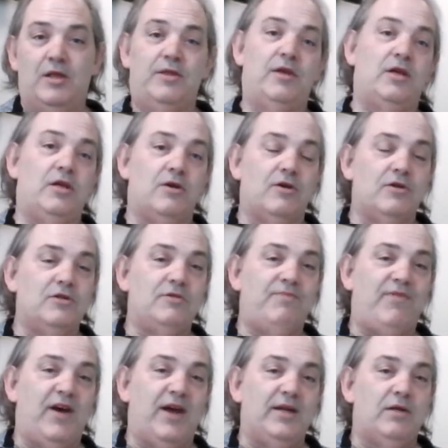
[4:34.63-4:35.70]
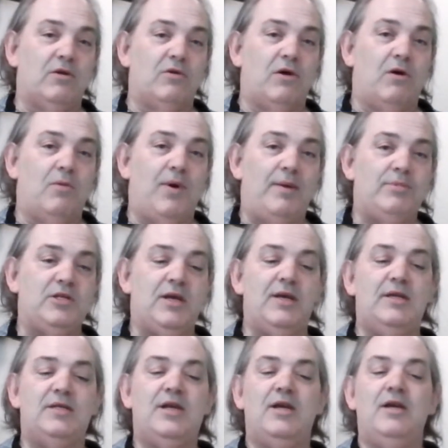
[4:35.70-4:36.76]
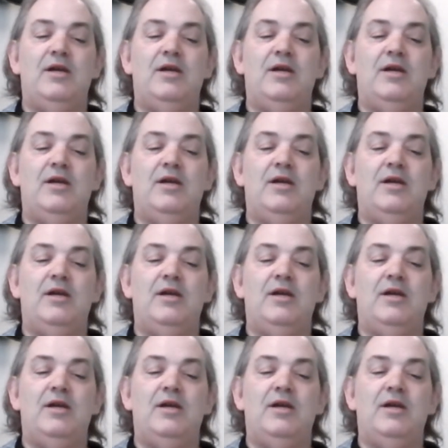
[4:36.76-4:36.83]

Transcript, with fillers: that you can find on our website.